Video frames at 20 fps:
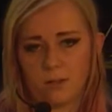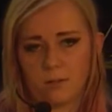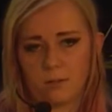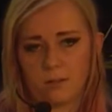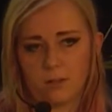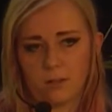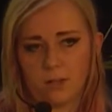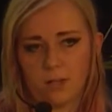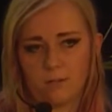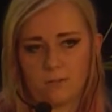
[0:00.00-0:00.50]
it
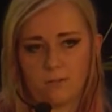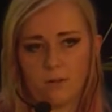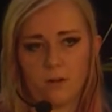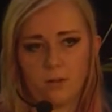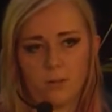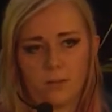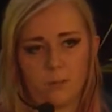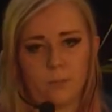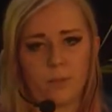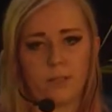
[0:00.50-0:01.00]
will
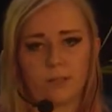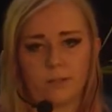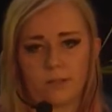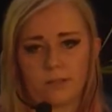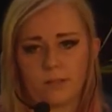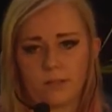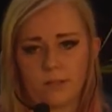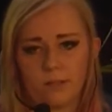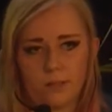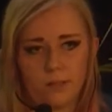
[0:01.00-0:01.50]
unfold a
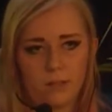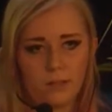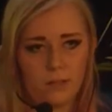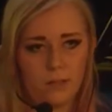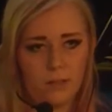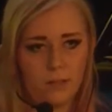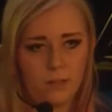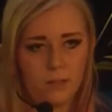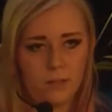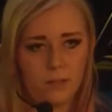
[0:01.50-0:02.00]
bit.
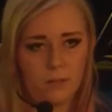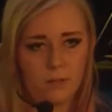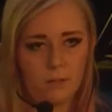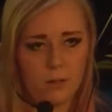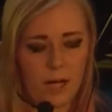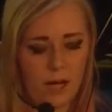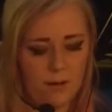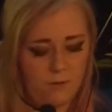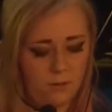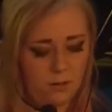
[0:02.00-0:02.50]
So
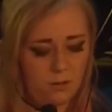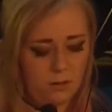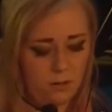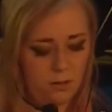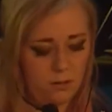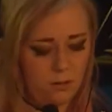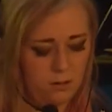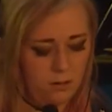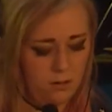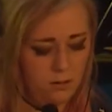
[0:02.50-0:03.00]
we have
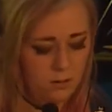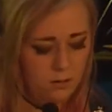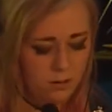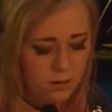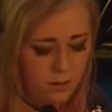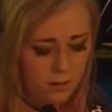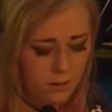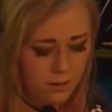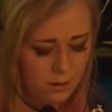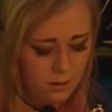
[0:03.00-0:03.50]
to
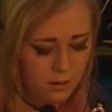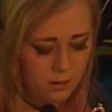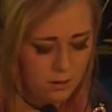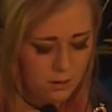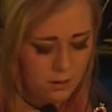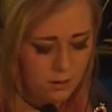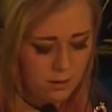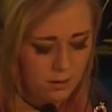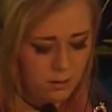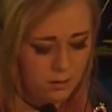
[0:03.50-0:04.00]

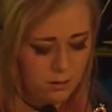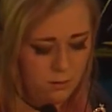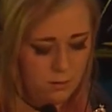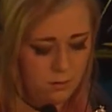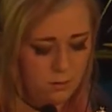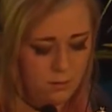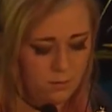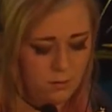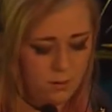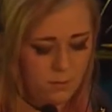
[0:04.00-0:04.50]

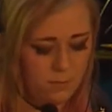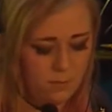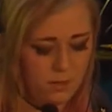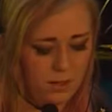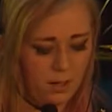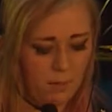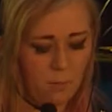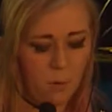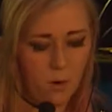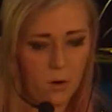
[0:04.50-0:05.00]
do
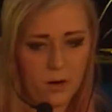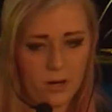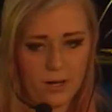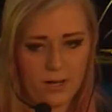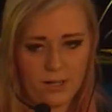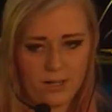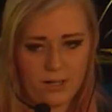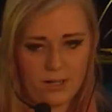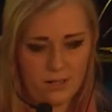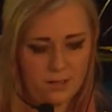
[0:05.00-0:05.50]
something
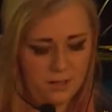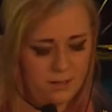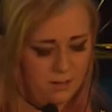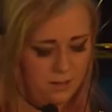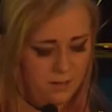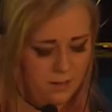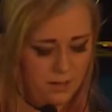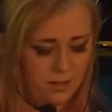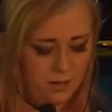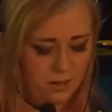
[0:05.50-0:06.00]
more
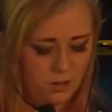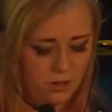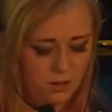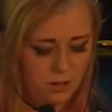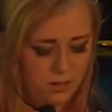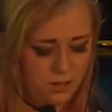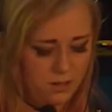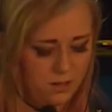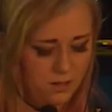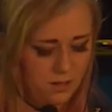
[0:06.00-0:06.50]
than
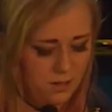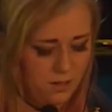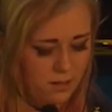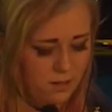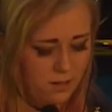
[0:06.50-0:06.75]
just,